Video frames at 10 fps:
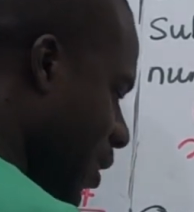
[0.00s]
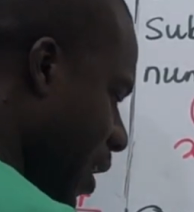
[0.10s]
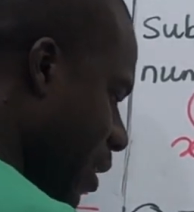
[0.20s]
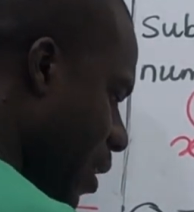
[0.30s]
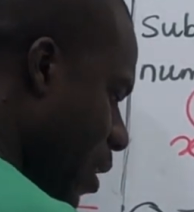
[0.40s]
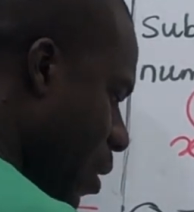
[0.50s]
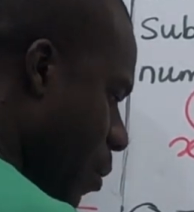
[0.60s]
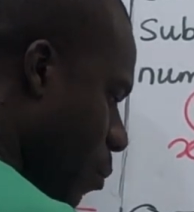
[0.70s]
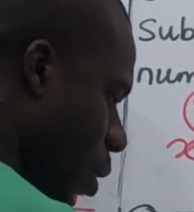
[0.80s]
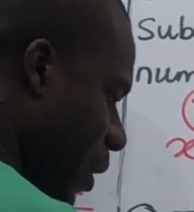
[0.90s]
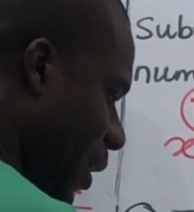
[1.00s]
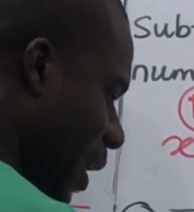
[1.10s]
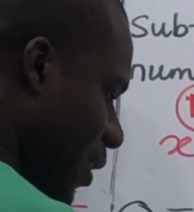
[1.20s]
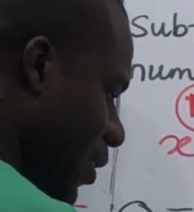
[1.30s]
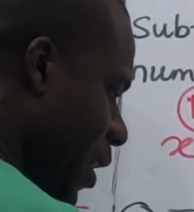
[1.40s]
3 more than,
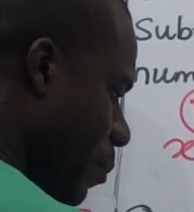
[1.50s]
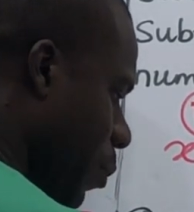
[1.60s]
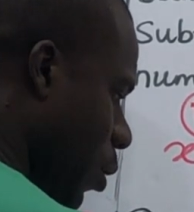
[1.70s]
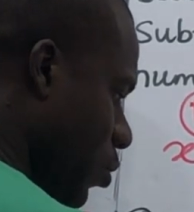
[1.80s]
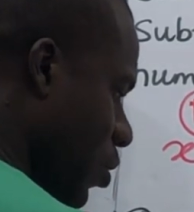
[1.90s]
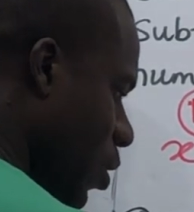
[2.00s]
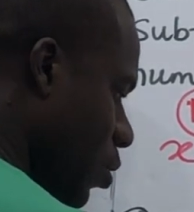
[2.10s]
that's 3 plus